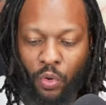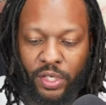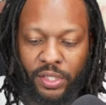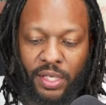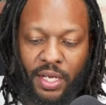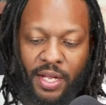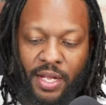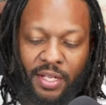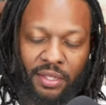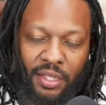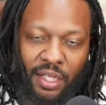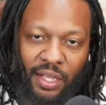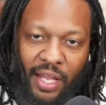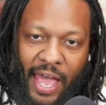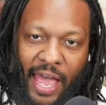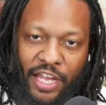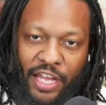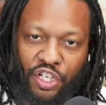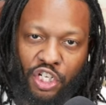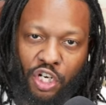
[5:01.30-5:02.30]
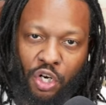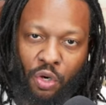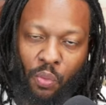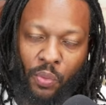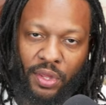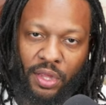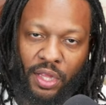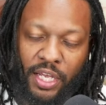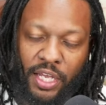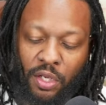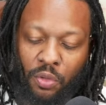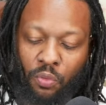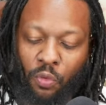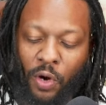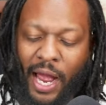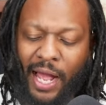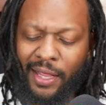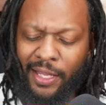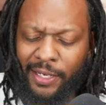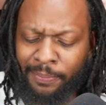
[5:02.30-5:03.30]
was the last year with Lincoln
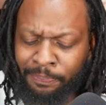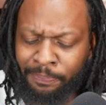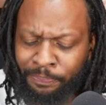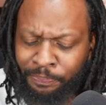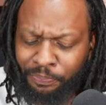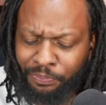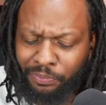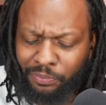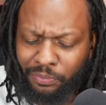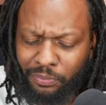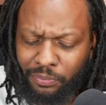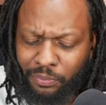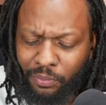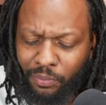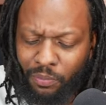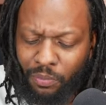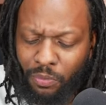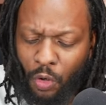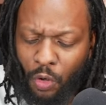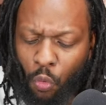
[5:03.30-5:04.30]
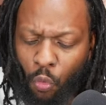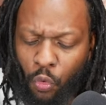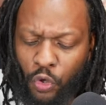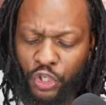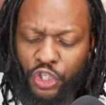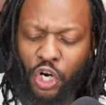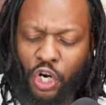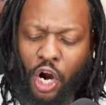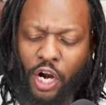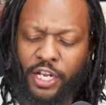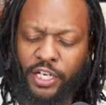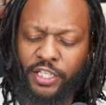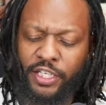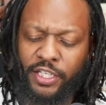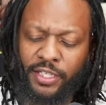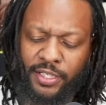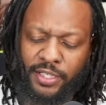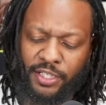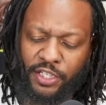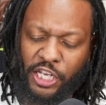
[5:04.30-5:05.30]
Riley. We're starting
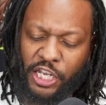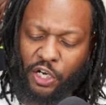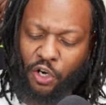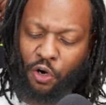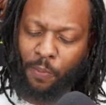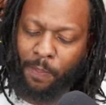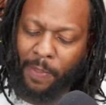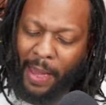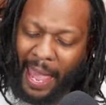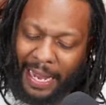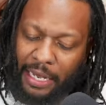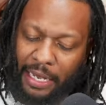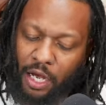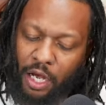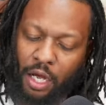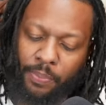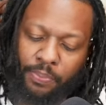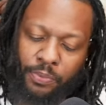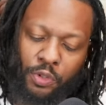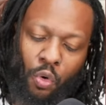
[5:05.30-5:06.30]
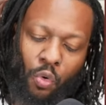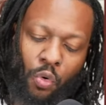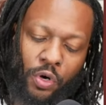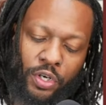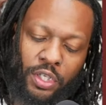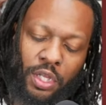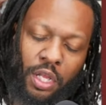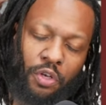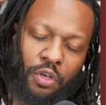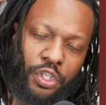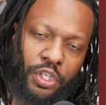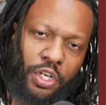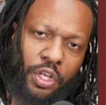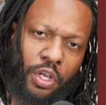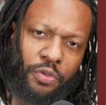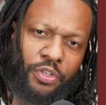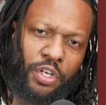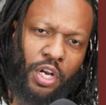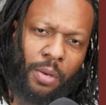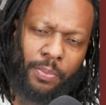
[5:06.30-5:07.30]
to teeter back up towards closer to
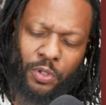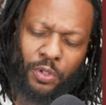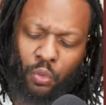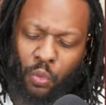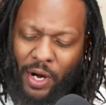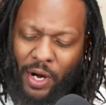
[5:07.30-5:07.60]
those numbers,